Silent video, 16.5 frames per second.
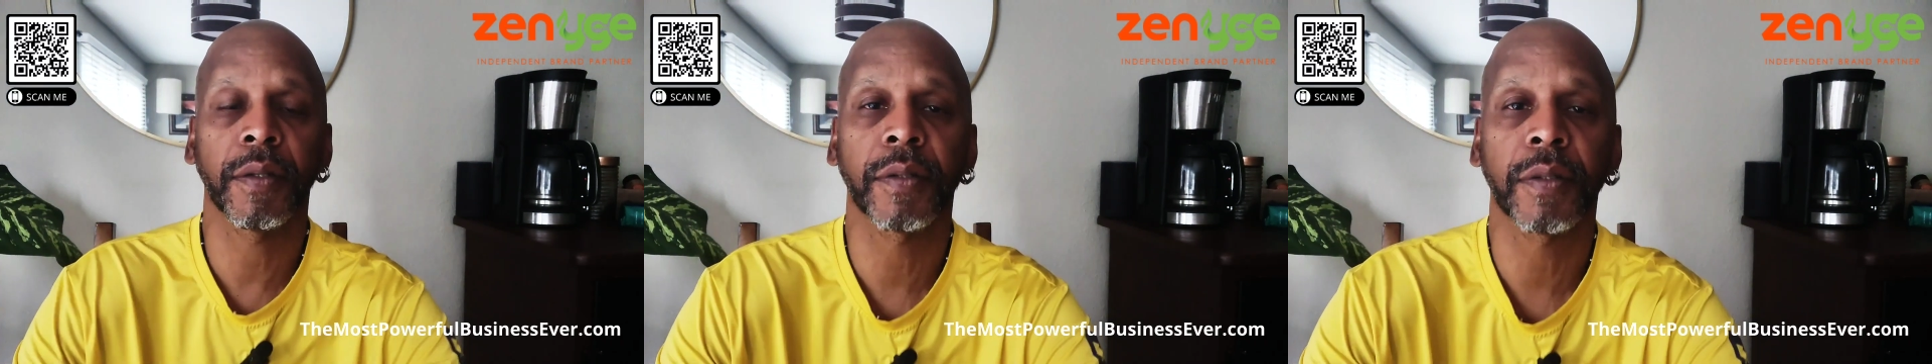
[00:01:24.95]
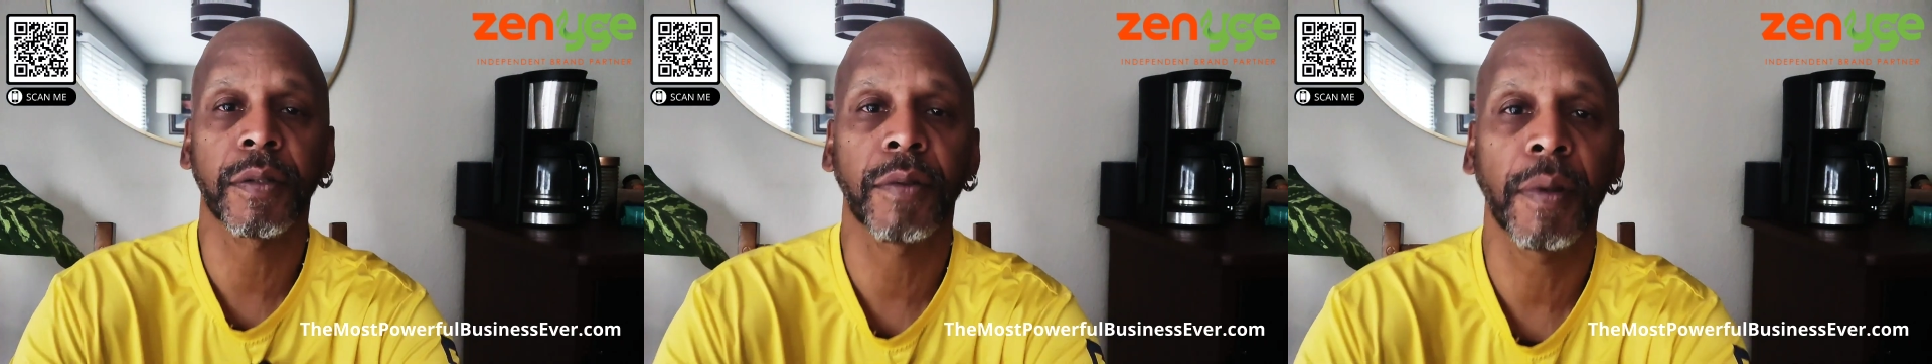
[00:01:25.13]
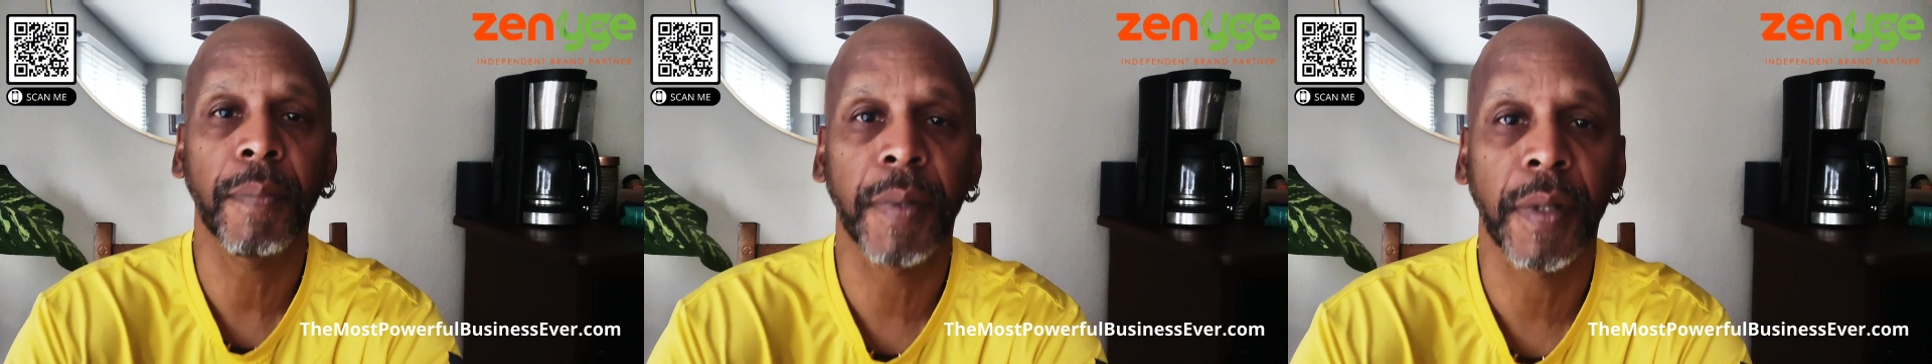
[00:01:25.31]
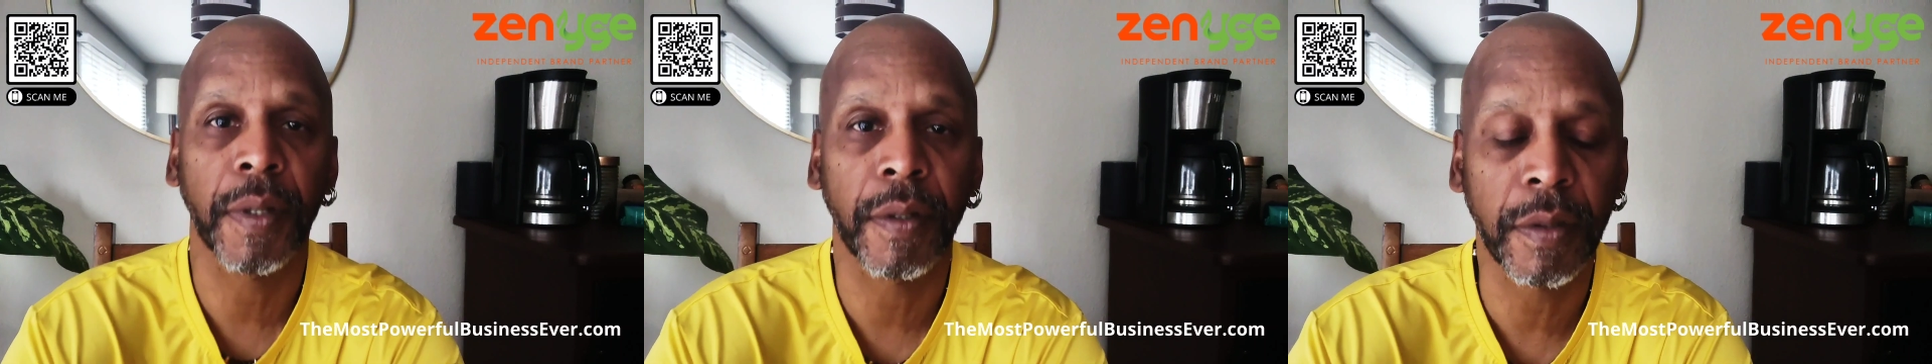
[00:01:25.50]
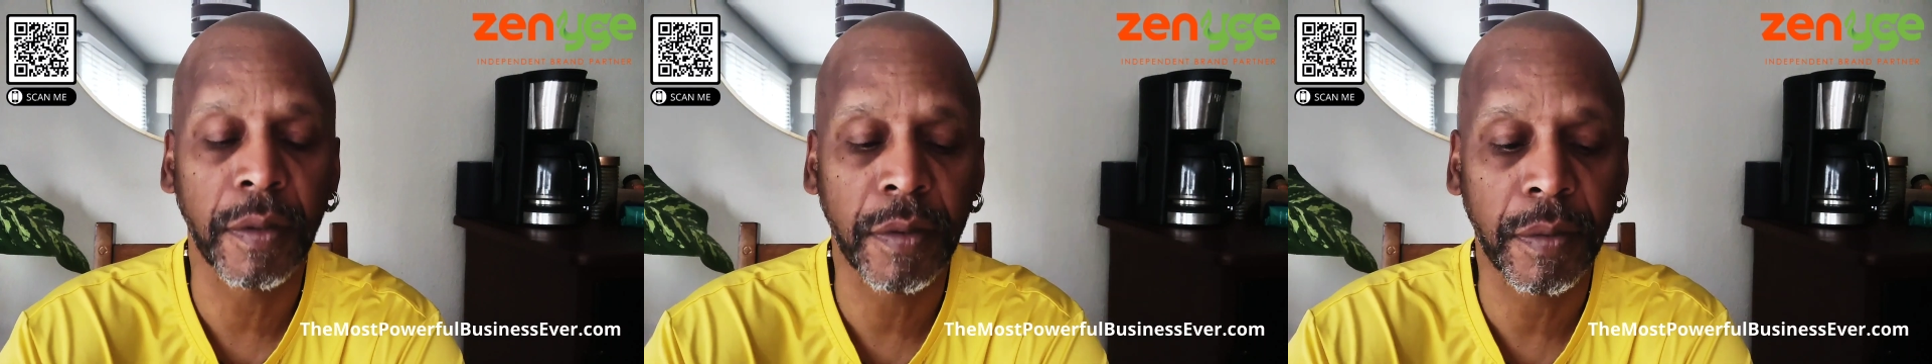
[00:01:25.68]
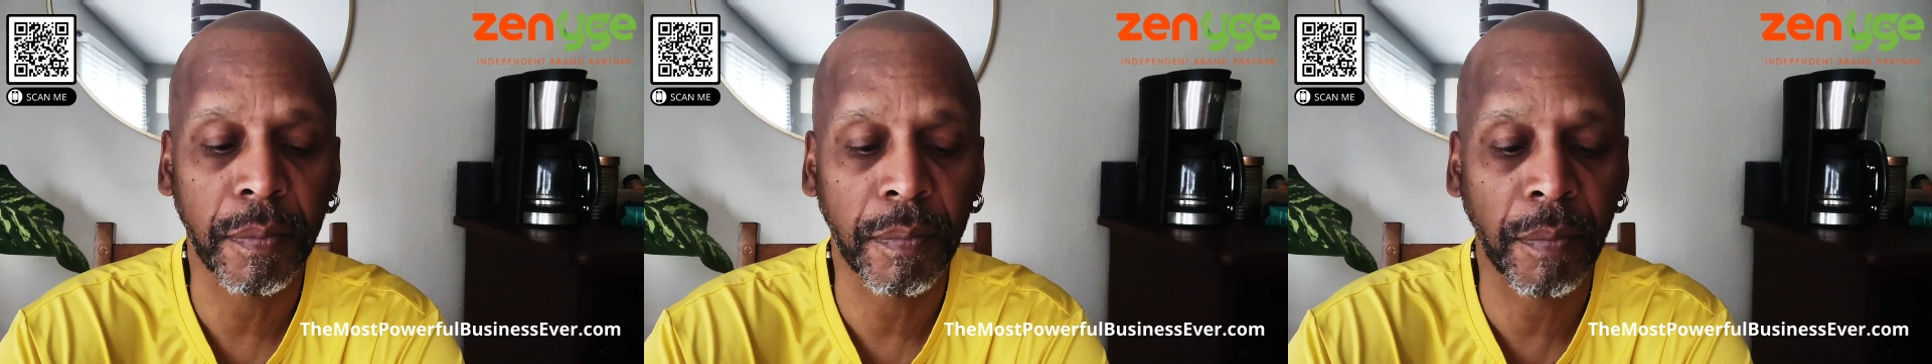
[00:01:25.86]

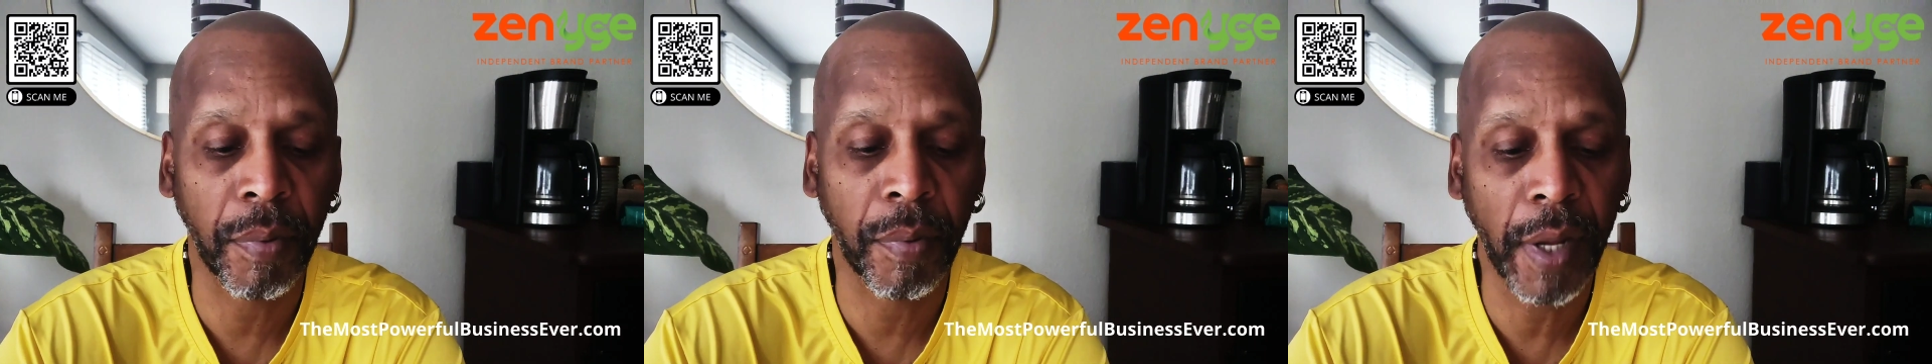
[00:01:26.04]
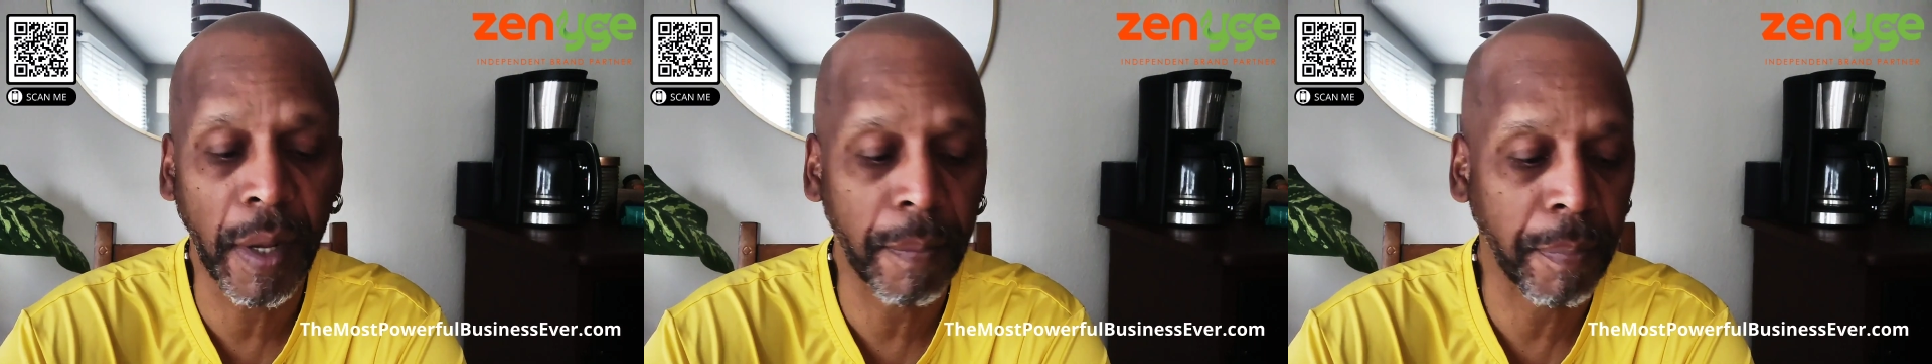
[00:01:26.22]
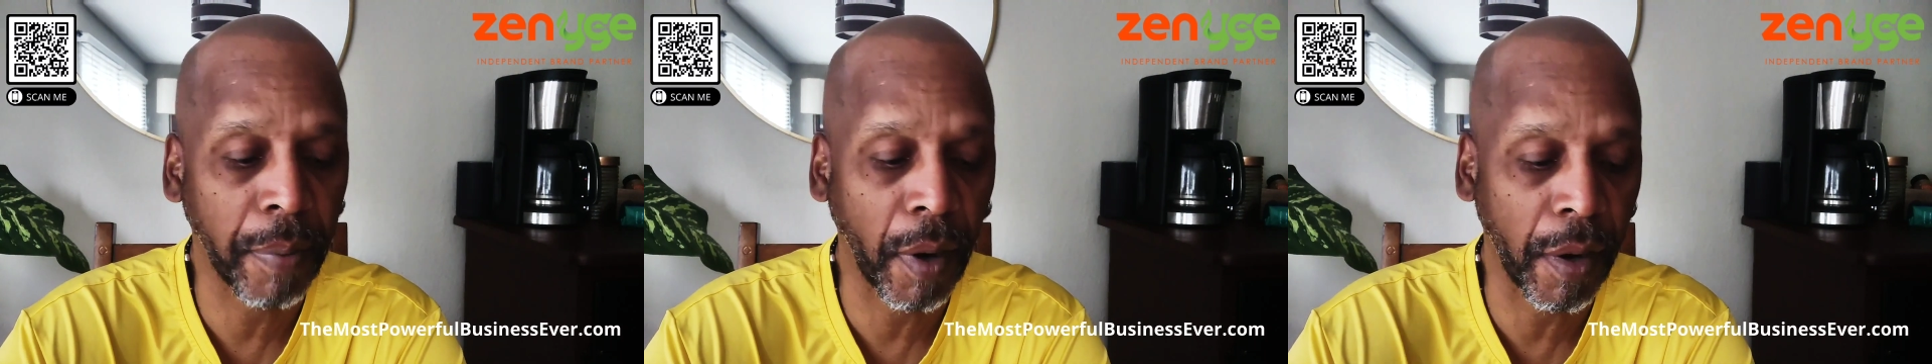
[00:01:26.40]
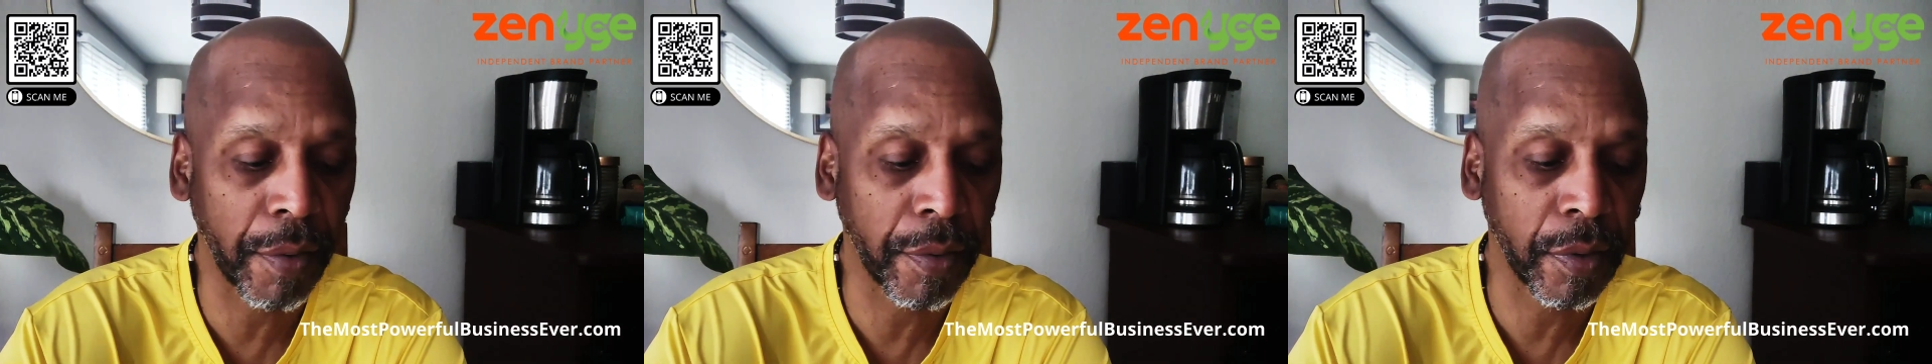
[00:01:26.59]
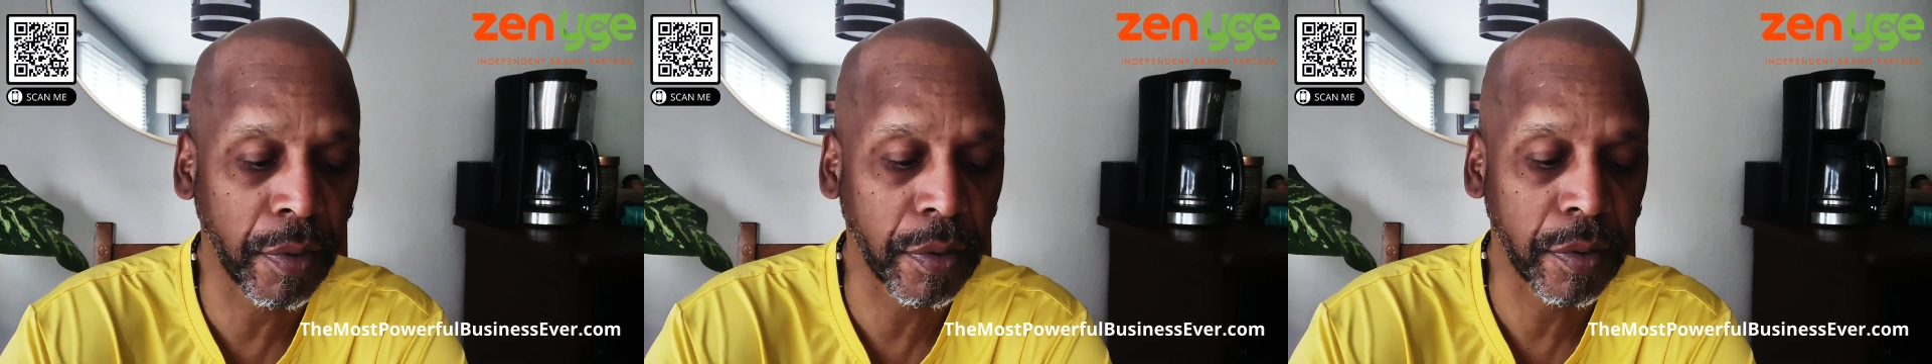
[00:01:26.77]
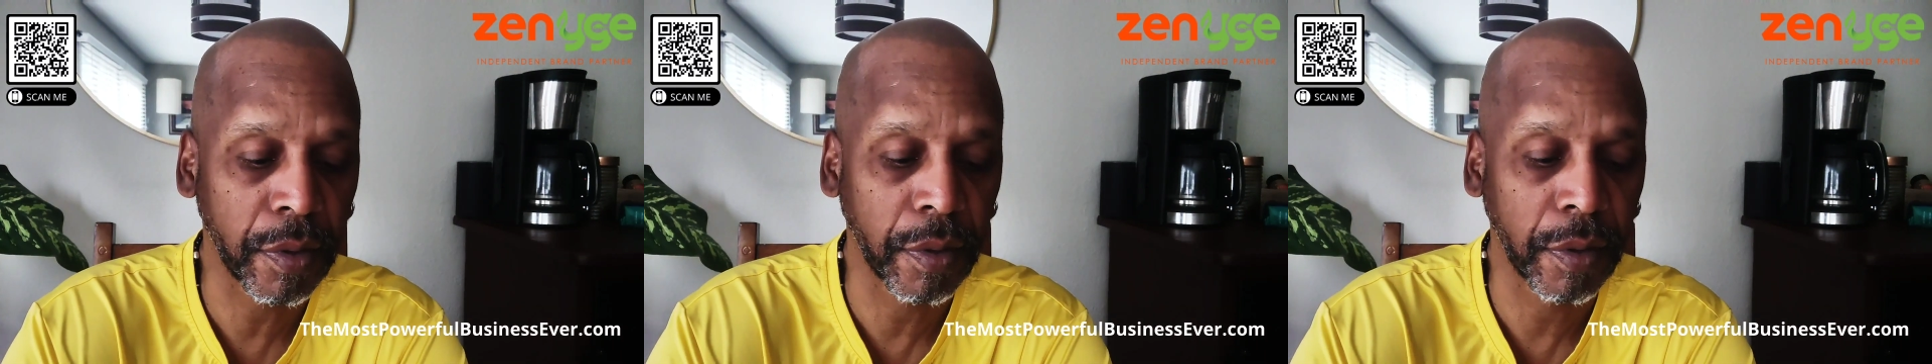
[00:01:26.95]
distributors, brand
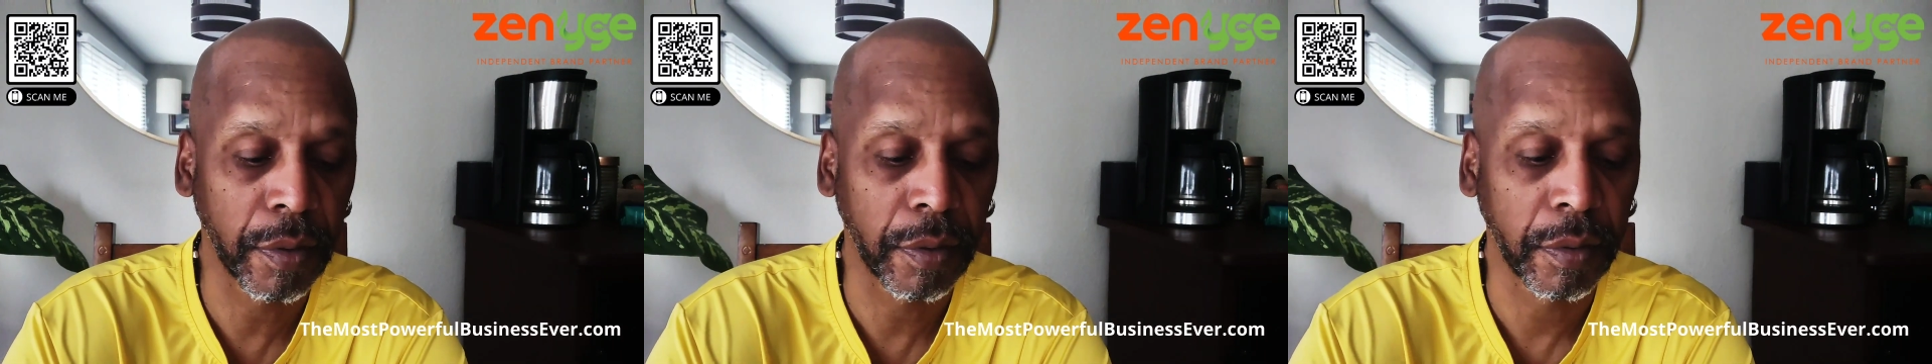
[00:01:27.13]
partners,